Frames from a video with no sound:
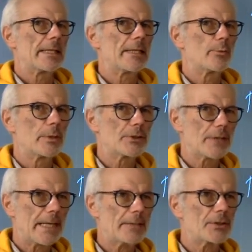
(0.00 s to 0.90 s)
in
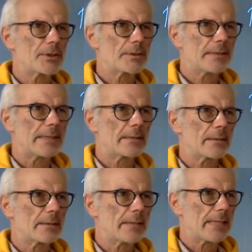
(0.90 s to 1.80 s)
which action
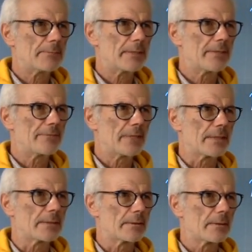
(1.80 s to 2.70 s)
then can be defined.
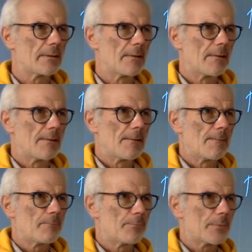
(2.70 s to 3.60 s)

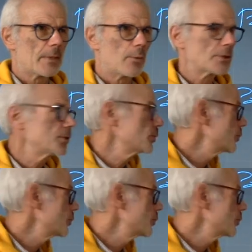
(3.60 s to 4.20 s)
What you